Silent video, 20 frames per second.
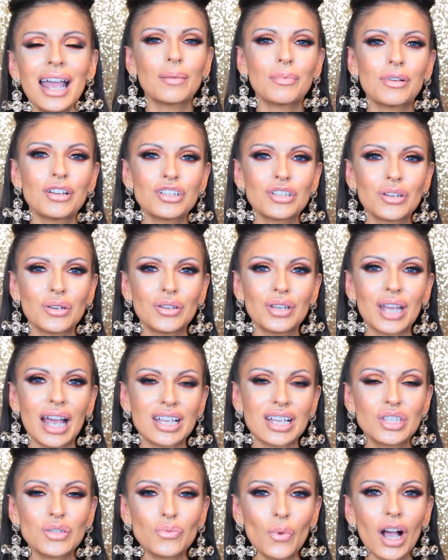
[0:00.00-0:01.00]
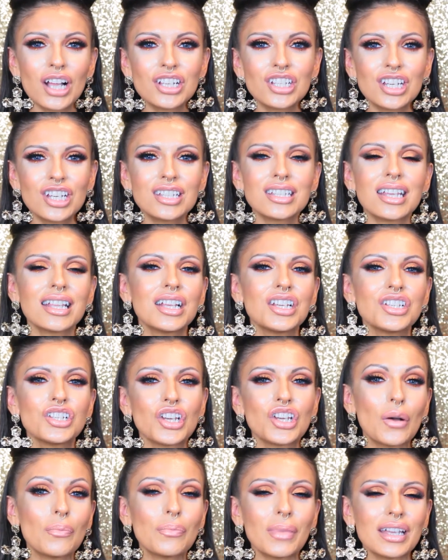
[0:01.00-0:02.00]
I'm going to show you guys swatches and then
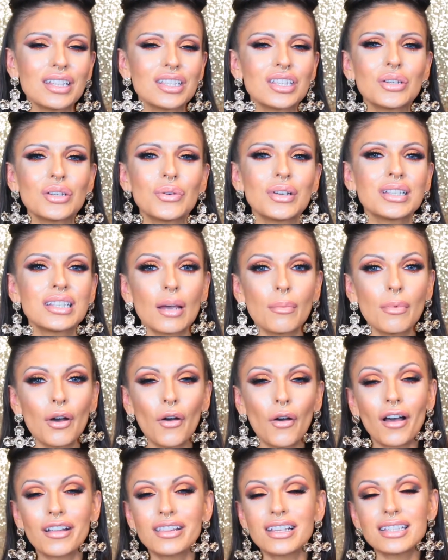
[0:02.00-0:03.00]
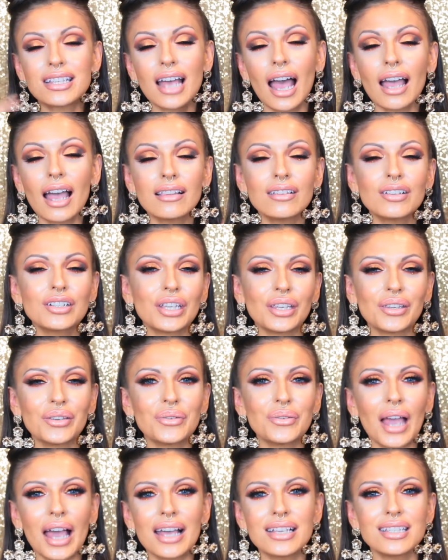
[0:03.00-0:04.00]
jump into a demo on this eye look
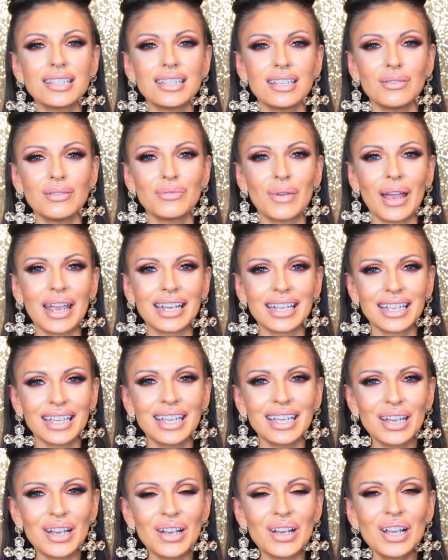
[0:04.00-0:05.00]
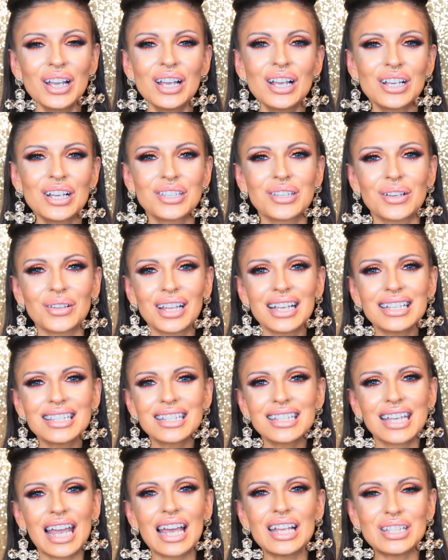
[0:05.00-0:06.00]
you guys see right here. So
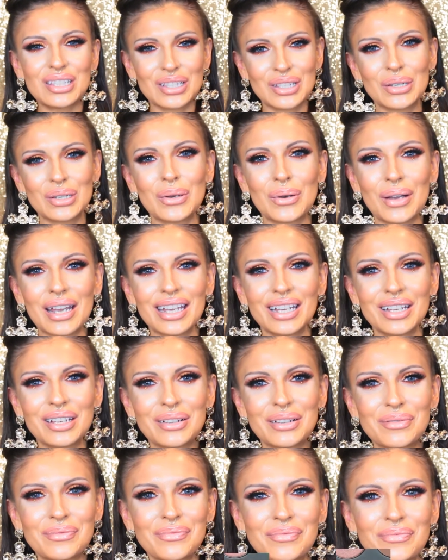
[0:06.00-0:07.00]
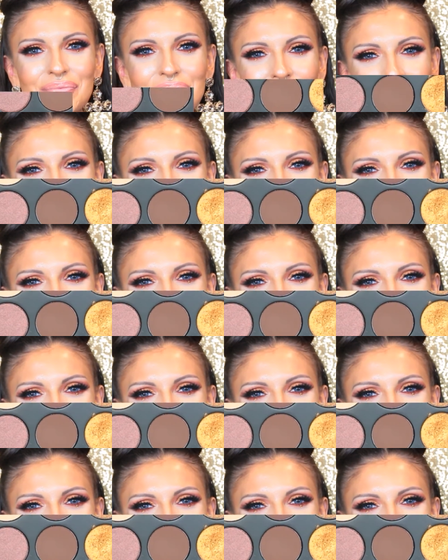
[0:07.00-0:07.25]
let's get to it. So there are